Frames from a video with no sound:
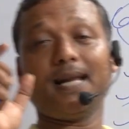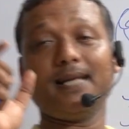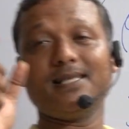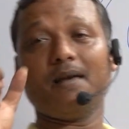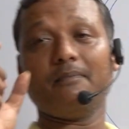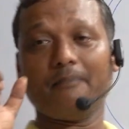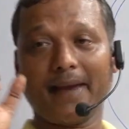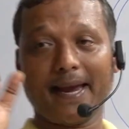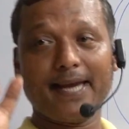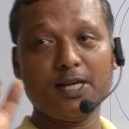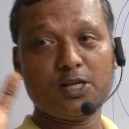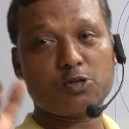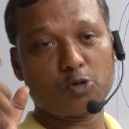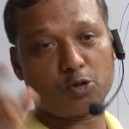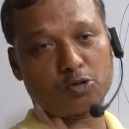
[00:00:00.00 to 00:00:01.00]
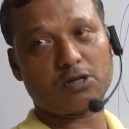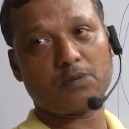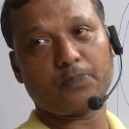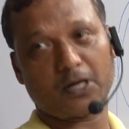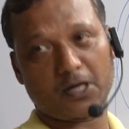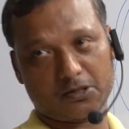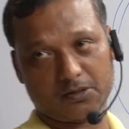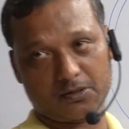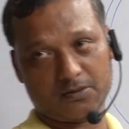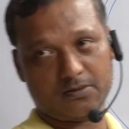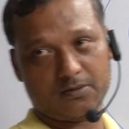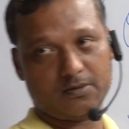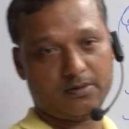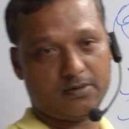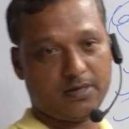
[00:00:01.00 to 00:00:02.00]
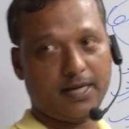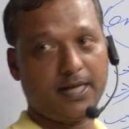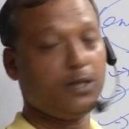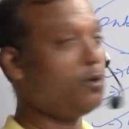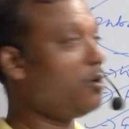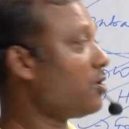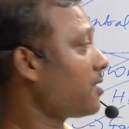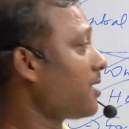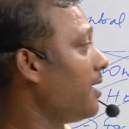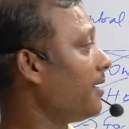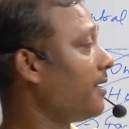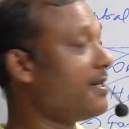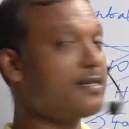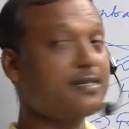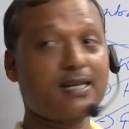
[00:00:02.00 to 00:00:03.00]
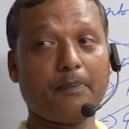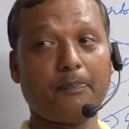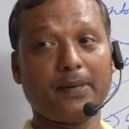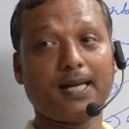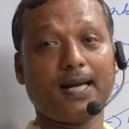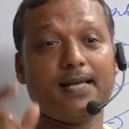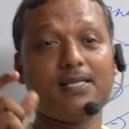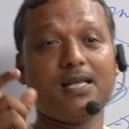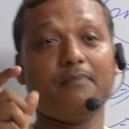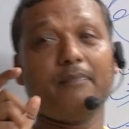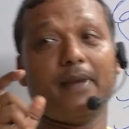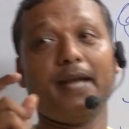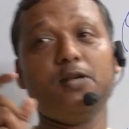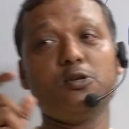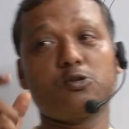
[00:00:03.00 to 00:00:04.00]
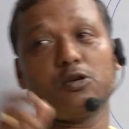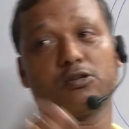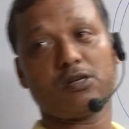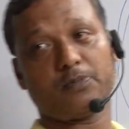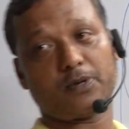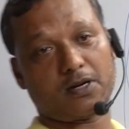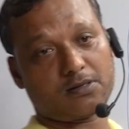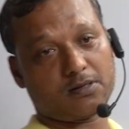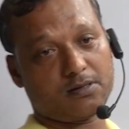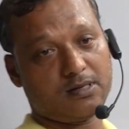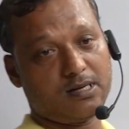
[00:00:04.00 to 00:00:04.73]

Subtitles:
the main source of production. In those countries, capital is the main source of production.